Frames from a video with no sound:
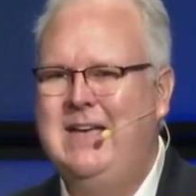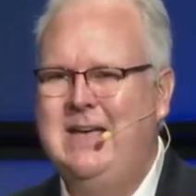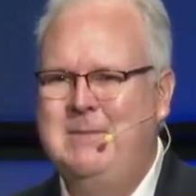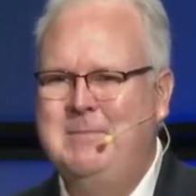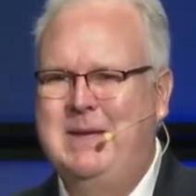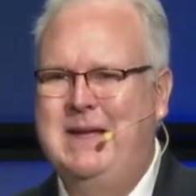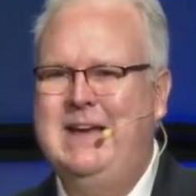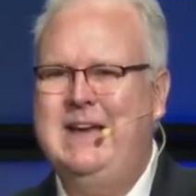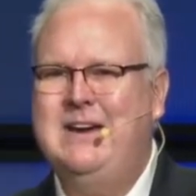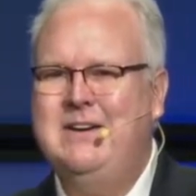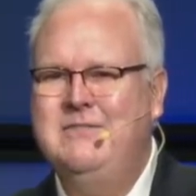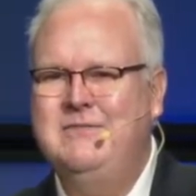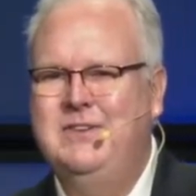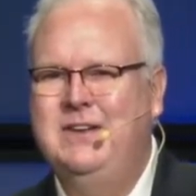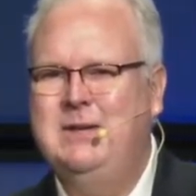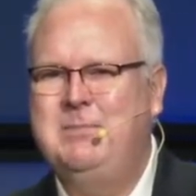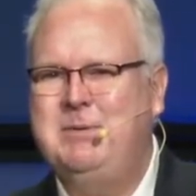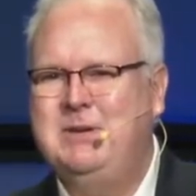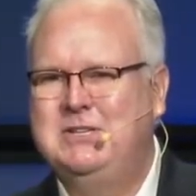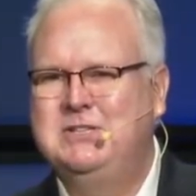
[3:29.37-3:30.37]
But here in
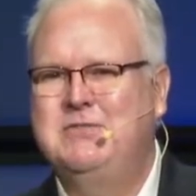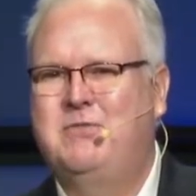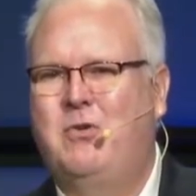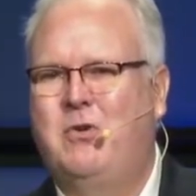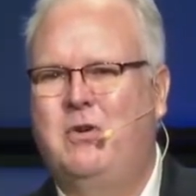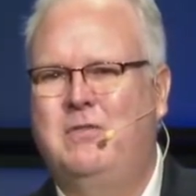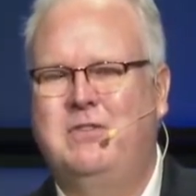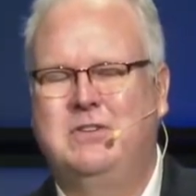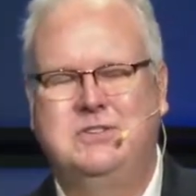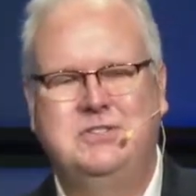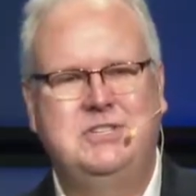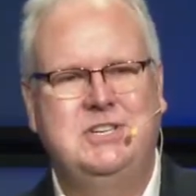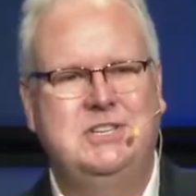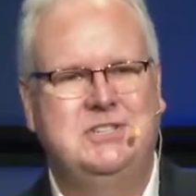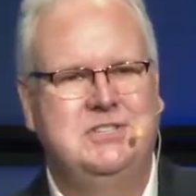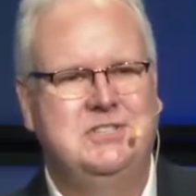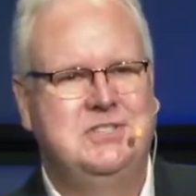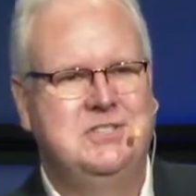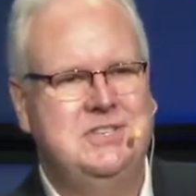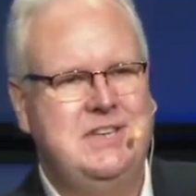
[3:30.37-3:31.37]
Philippians 4 verse
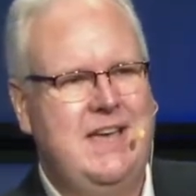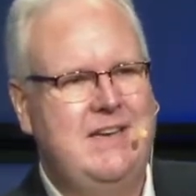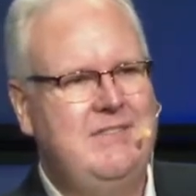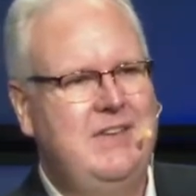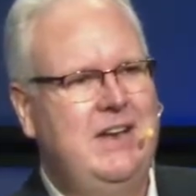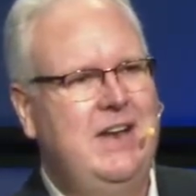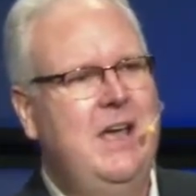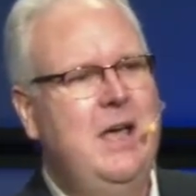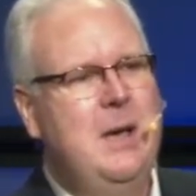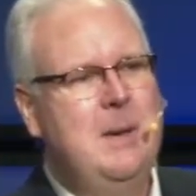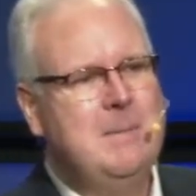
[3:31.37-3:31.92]
6 and 7,